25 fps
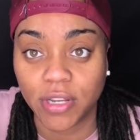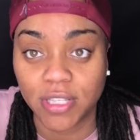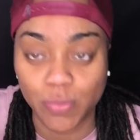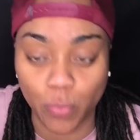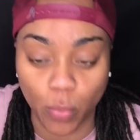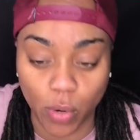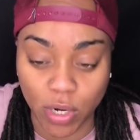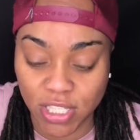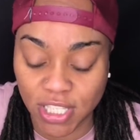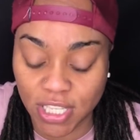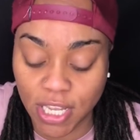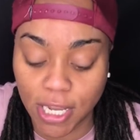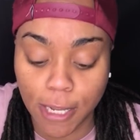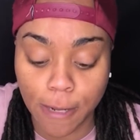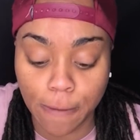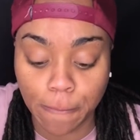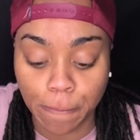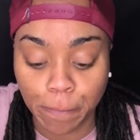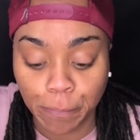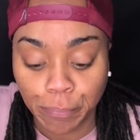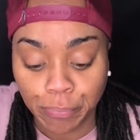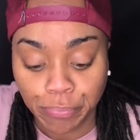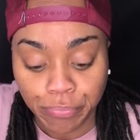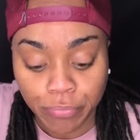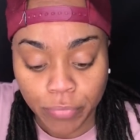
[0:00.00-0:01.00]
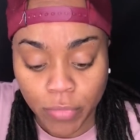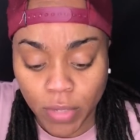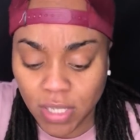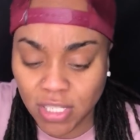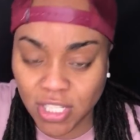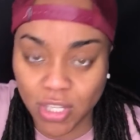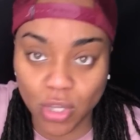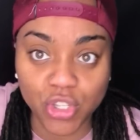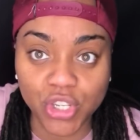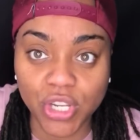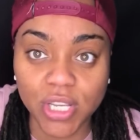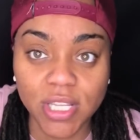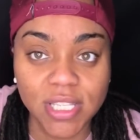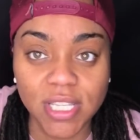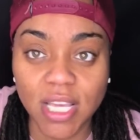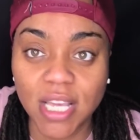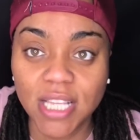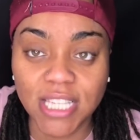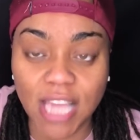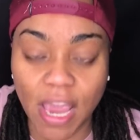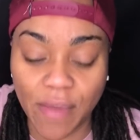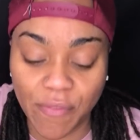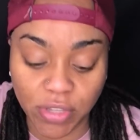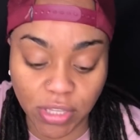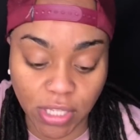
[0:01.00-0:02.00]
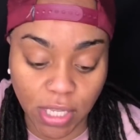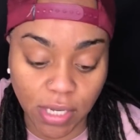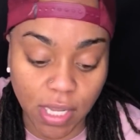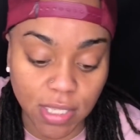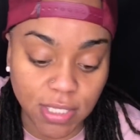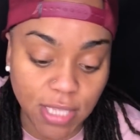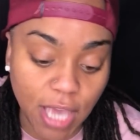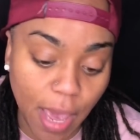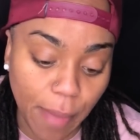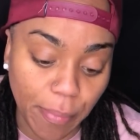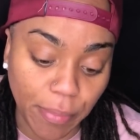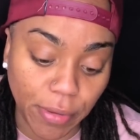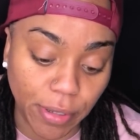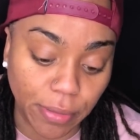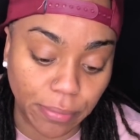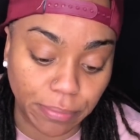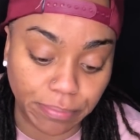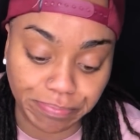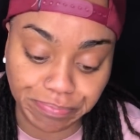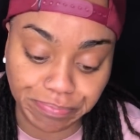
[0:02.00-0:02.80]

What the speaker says: we're sitting. So she sees everything that's happening.